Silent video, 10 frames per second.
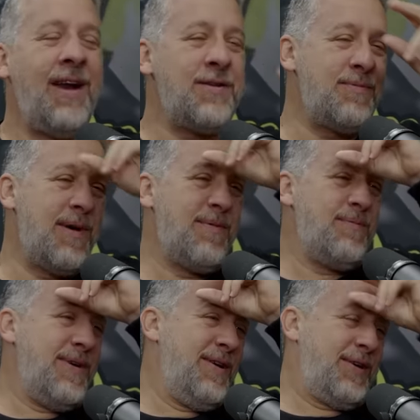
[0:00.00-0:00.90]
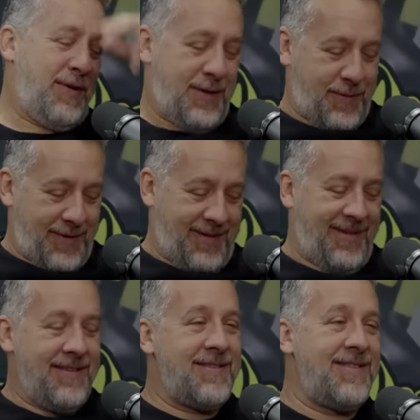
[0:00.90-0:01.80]
just remember Peter Criss with
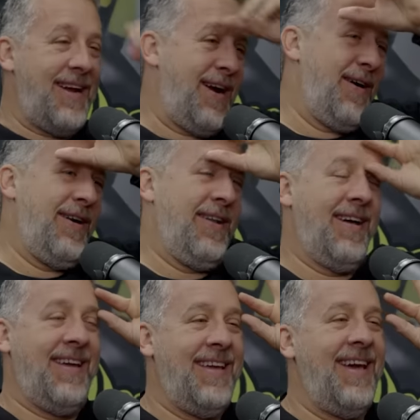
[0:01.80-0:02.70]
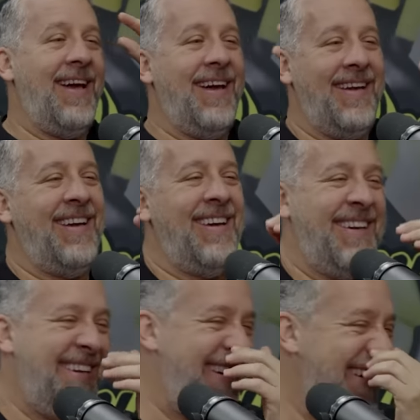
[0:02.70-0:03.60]
the yeah, yeah, little drum, the, yeah. Yeah, yeah.
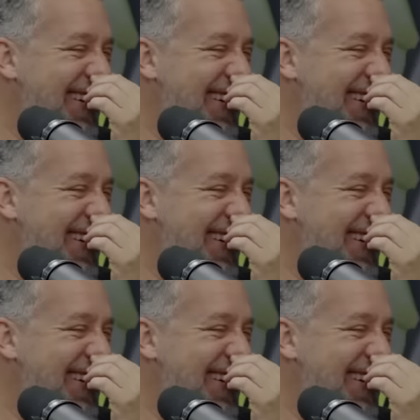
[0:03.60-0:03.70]
yeah, It's a